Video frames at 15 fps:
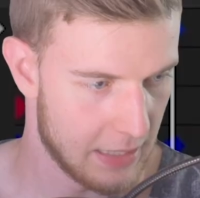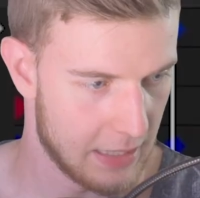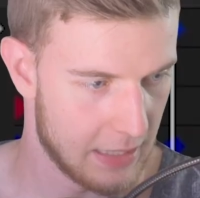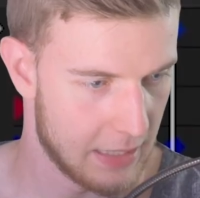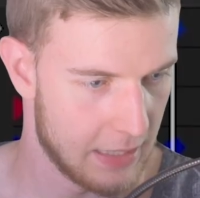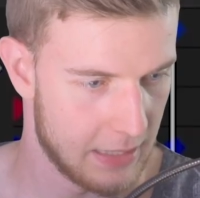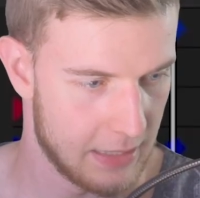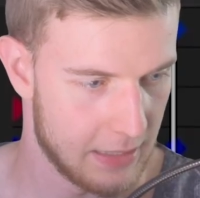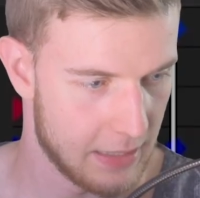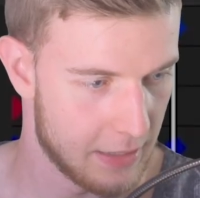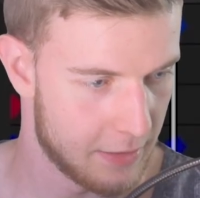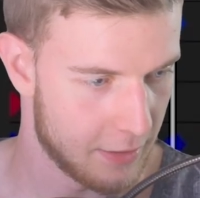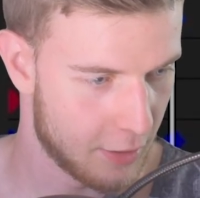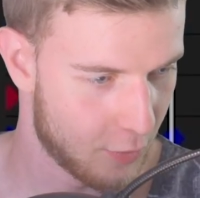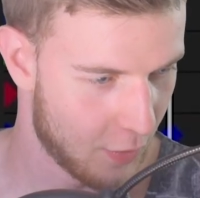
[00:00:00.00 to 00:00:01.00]
and
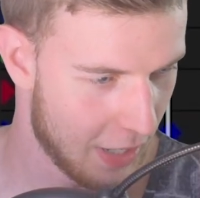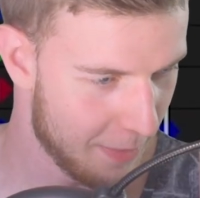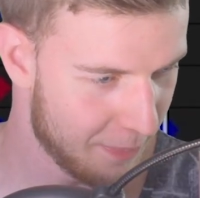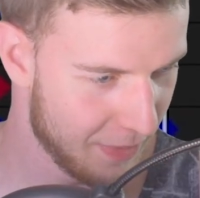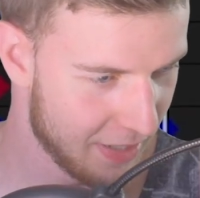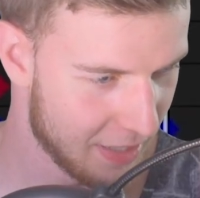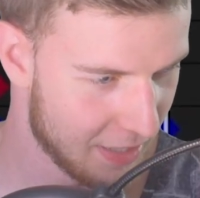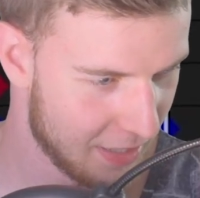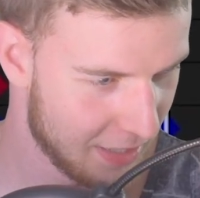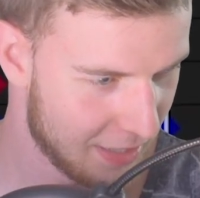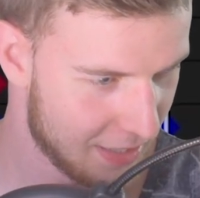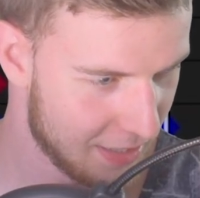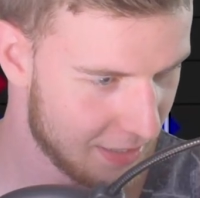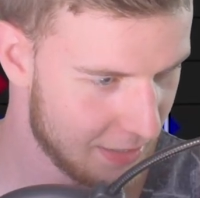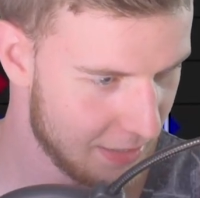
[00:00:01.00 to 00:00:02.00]
the grappling hook
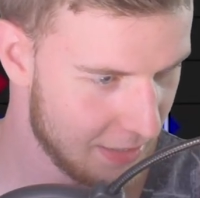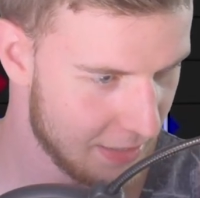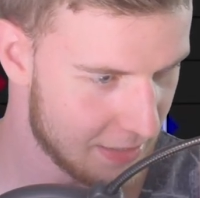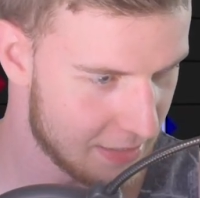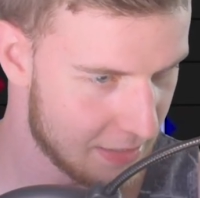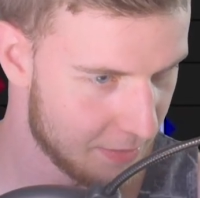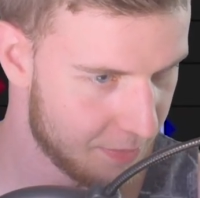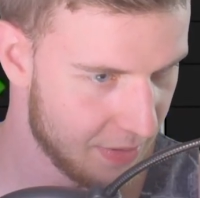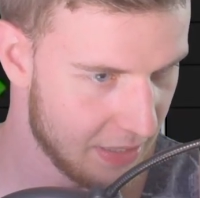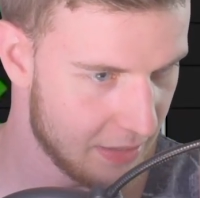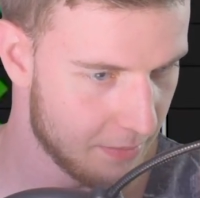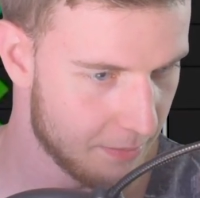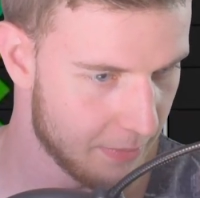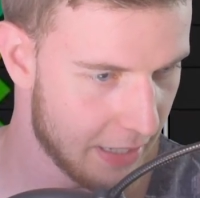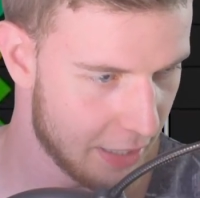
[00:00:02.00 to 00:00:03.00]
needs to be
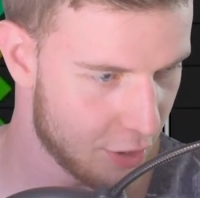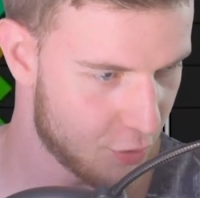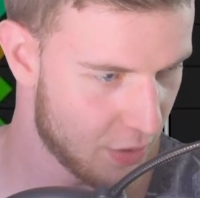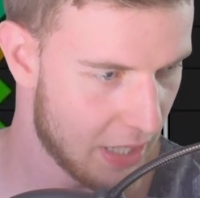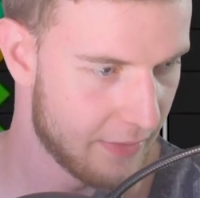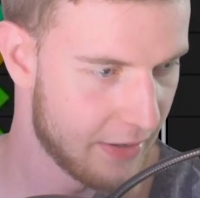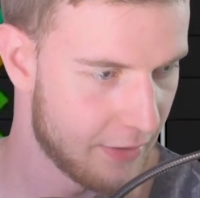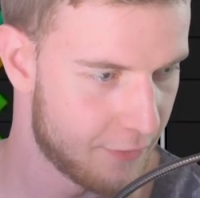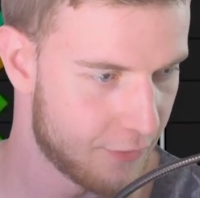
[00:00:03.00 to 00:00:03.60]
the main driving